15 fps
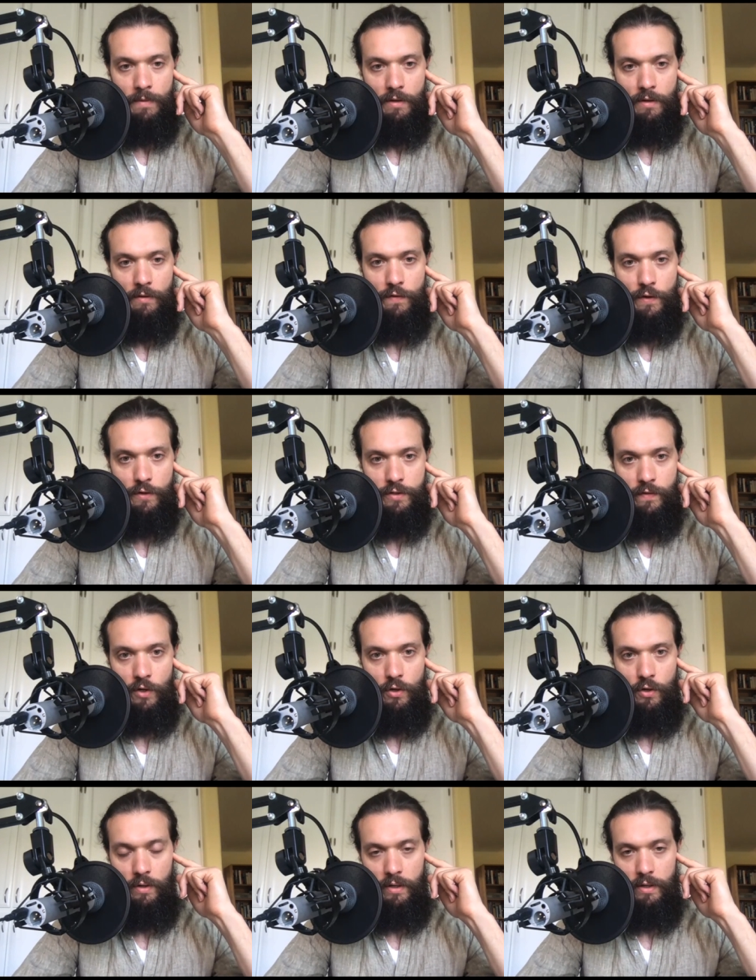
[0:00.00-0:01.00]
first of
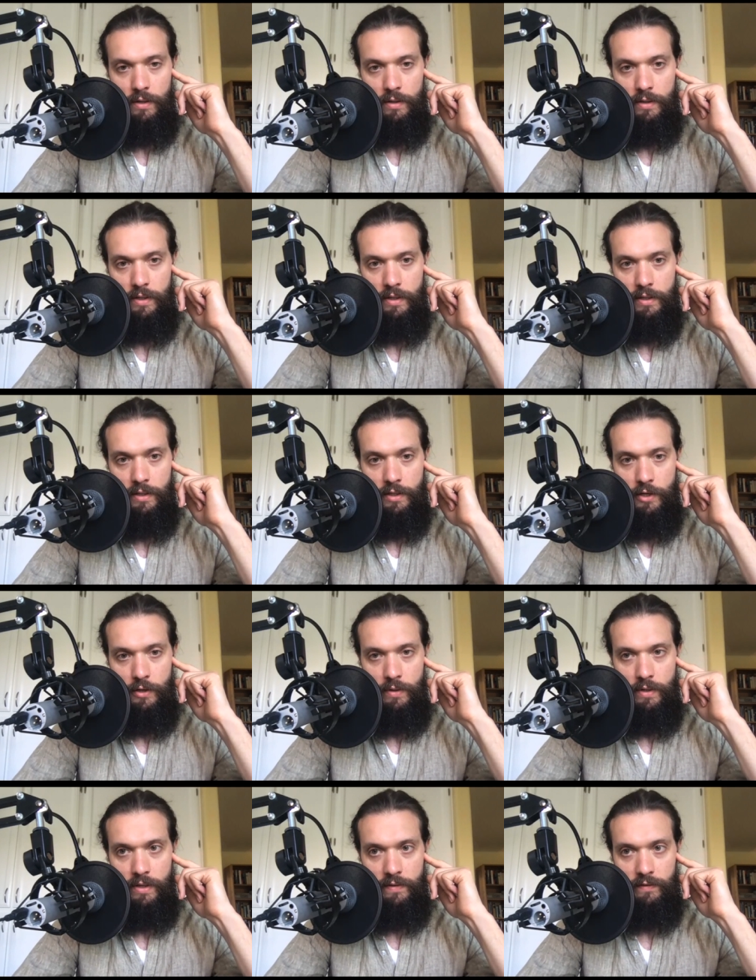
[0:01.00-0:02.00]
all you know
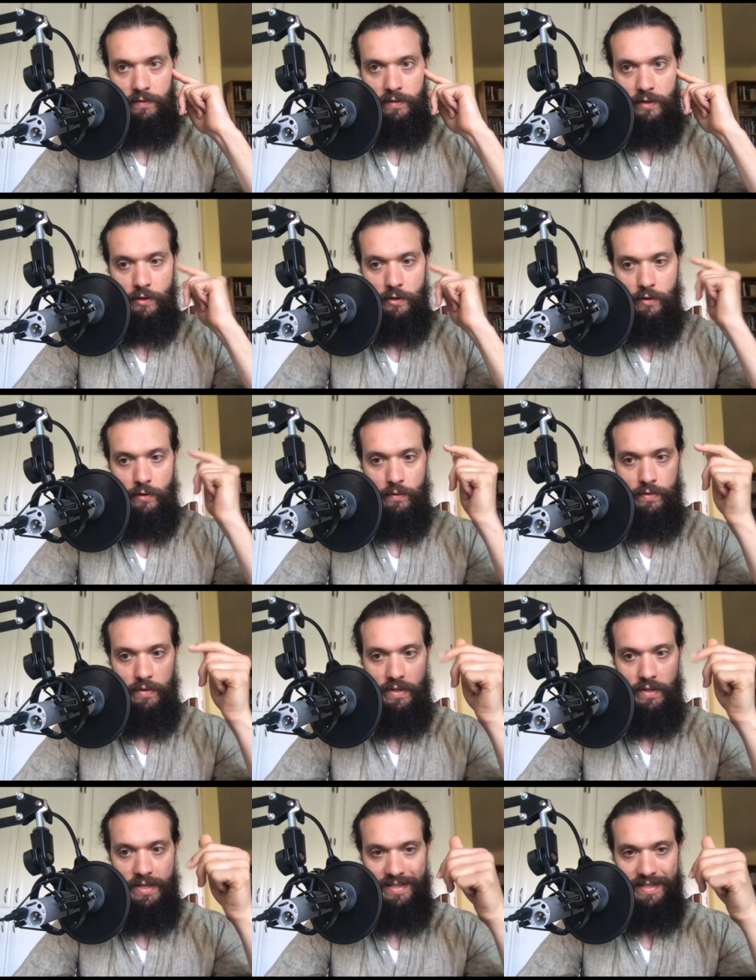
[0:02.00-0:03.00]
consider the
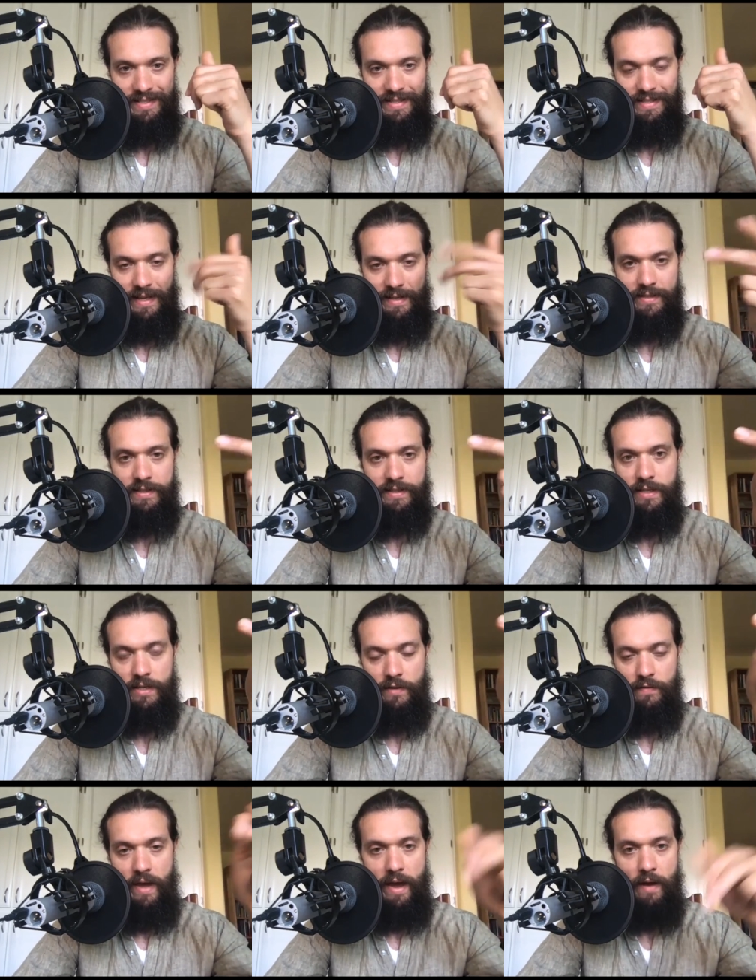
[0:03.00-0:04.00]
necessity
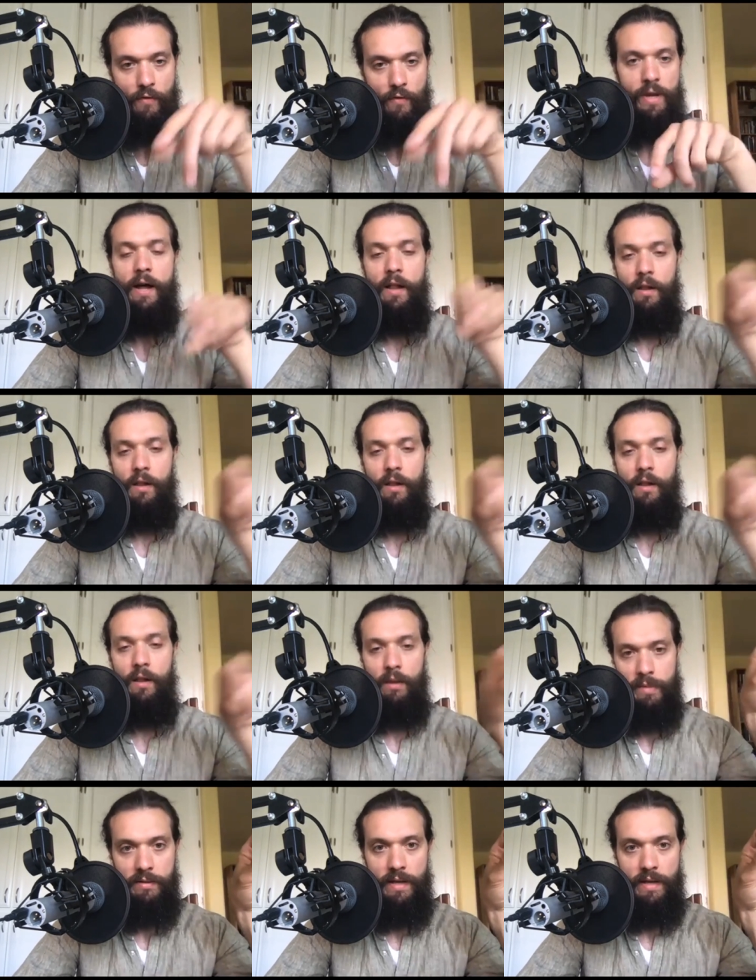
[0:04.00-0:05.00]
of every
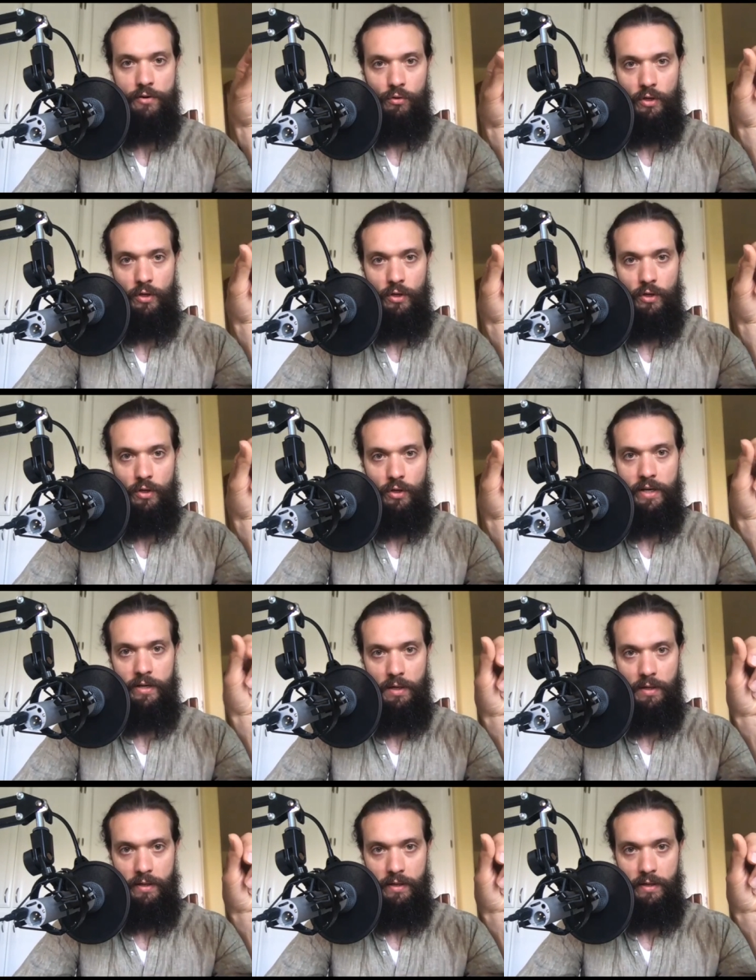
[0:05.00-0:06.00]
element that you're looking to
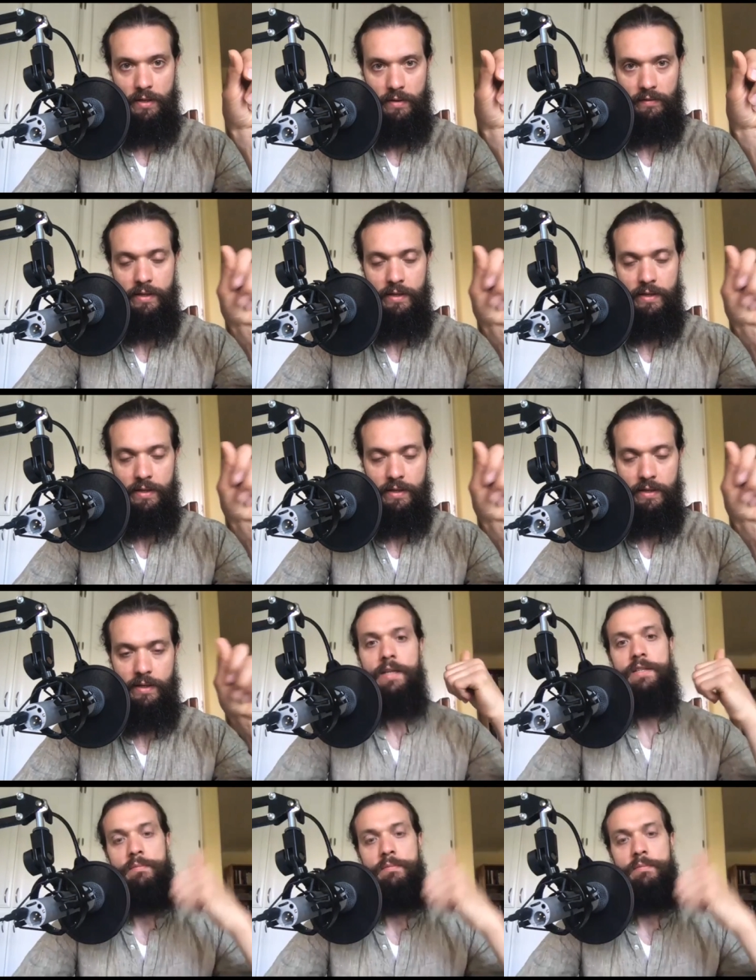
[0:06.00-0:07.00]
plug into the site
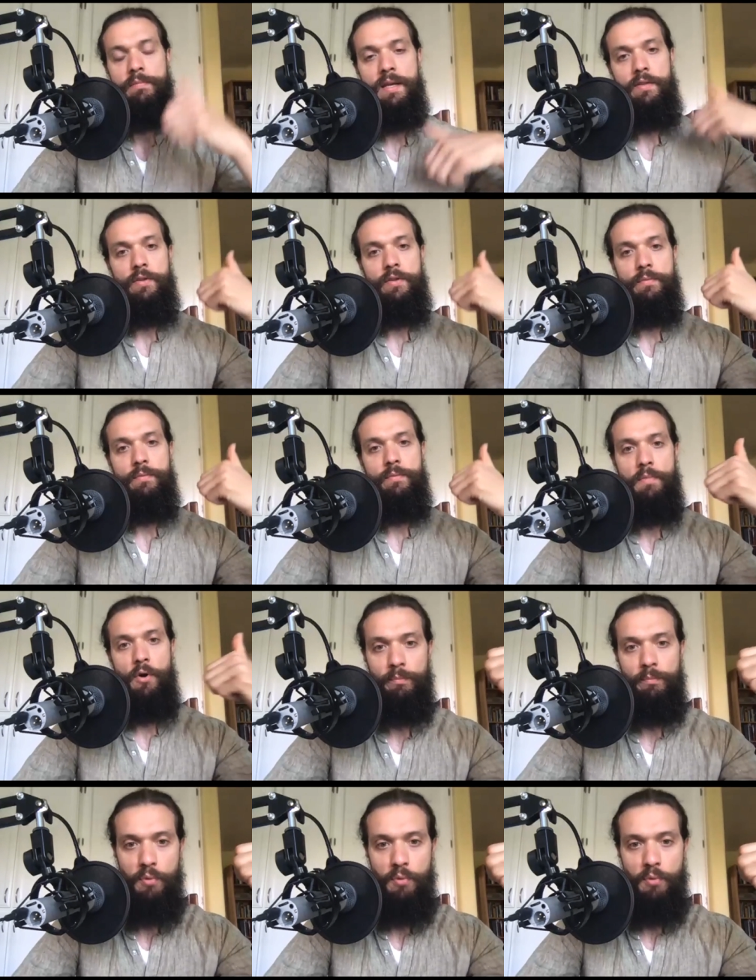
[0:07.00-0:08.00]
to me, the
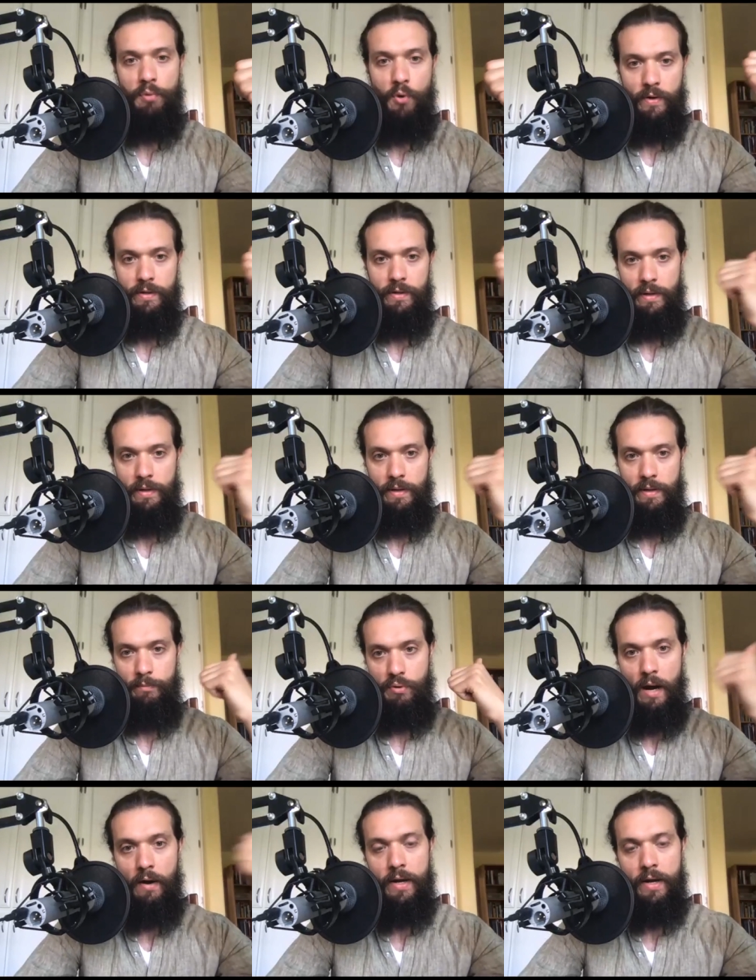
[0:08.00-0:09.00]
most important
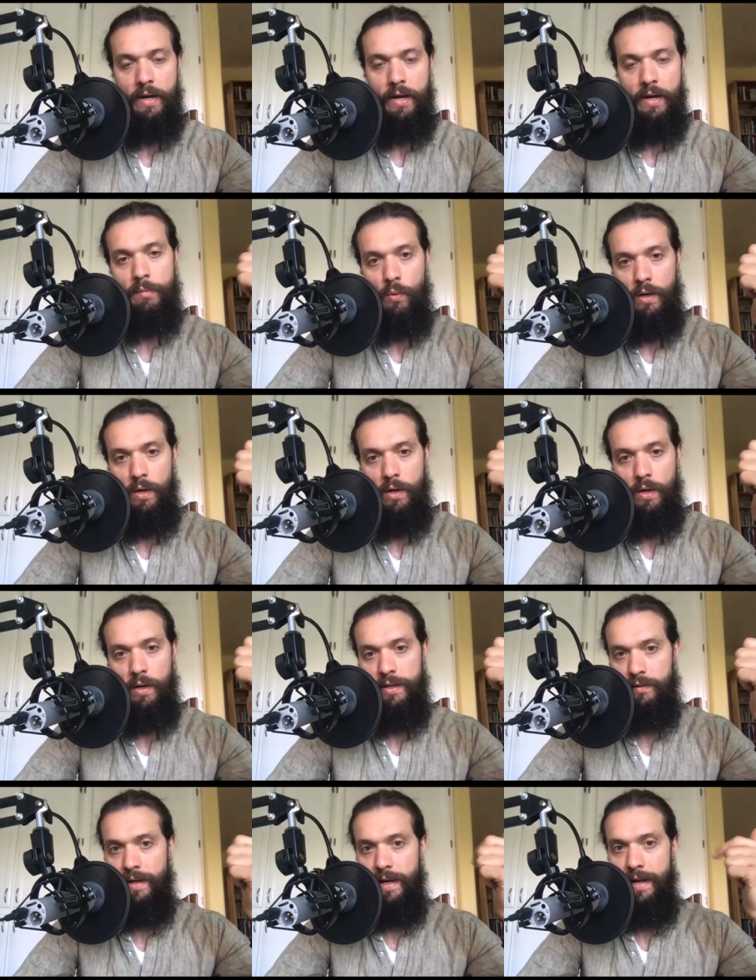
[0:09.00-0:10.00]
and priority number
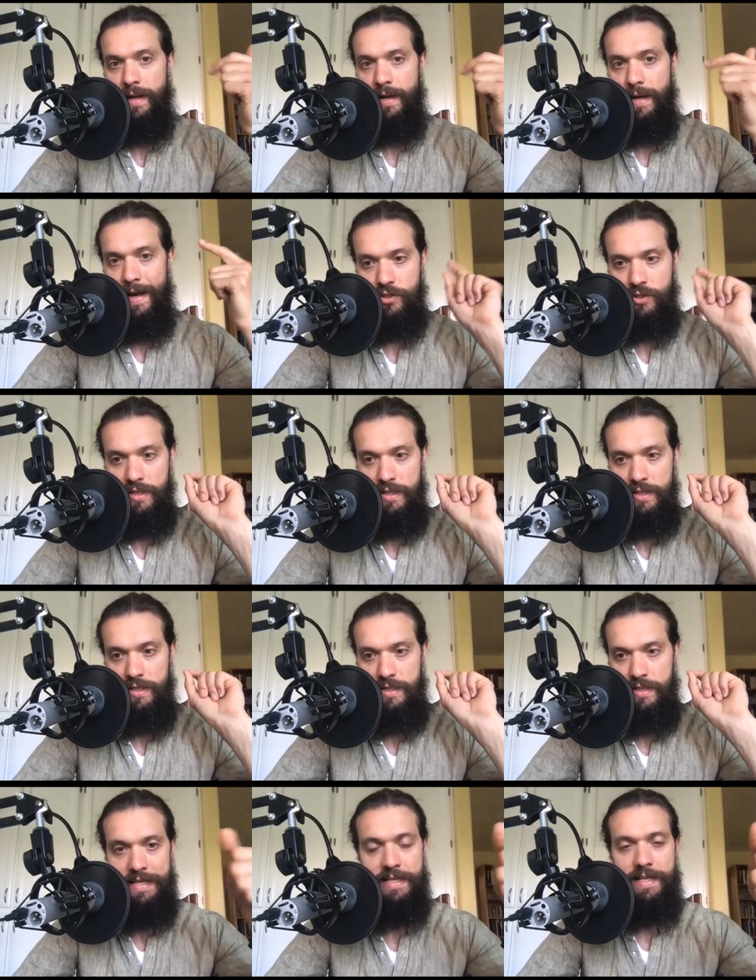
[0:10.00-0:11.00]
one is that I actually
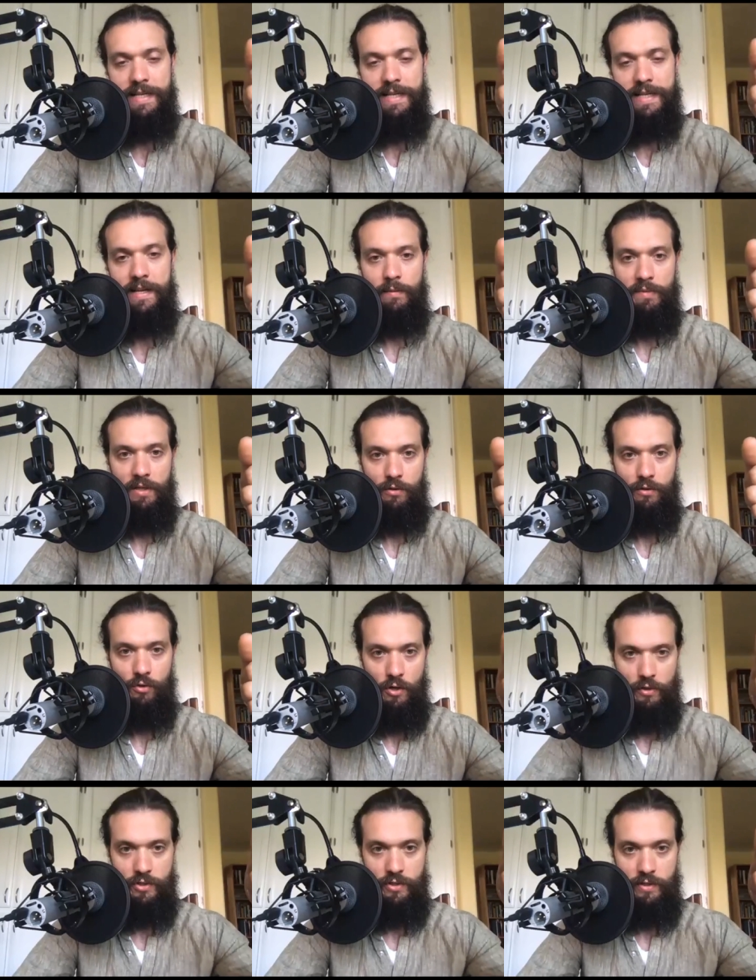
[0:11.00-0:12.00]
need to get something
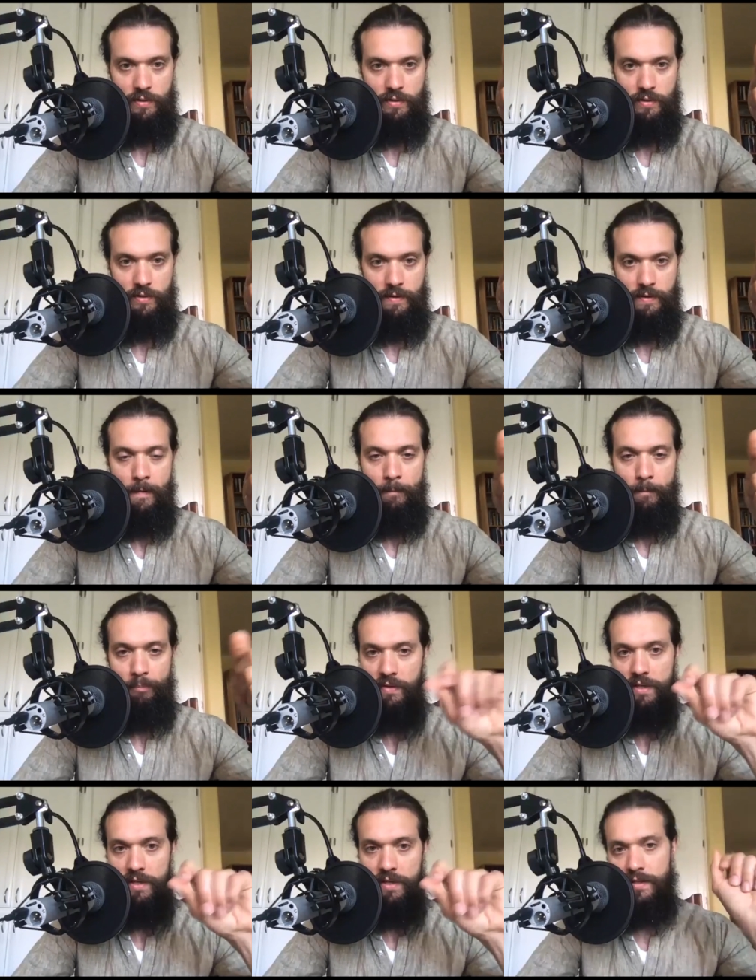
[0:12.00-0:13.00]
launched.
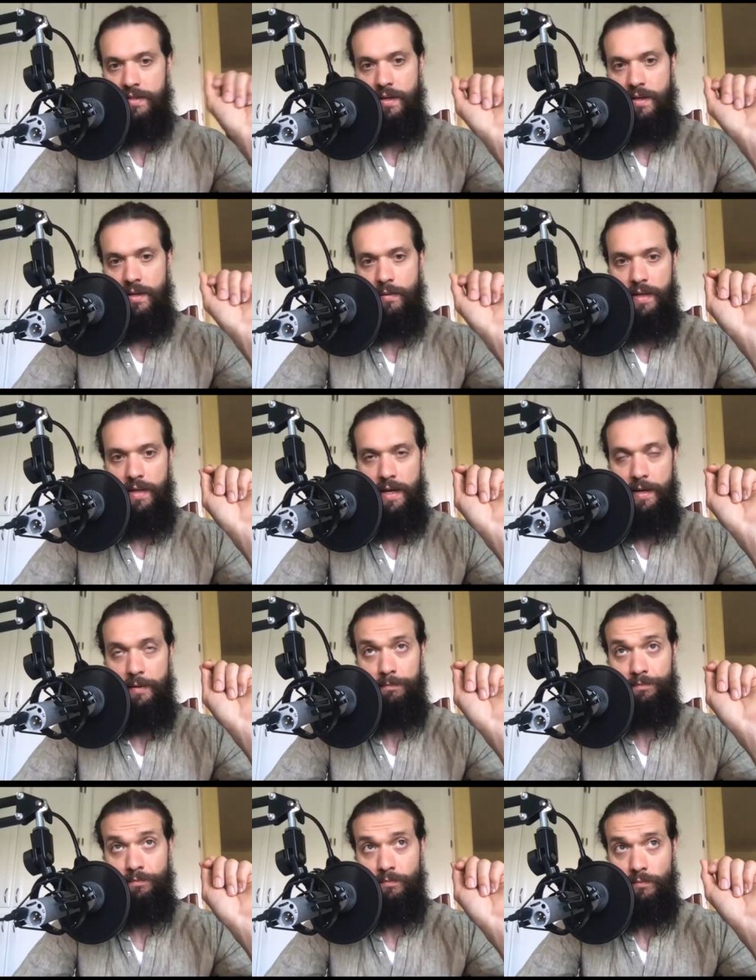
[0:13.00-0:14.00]
And this is something that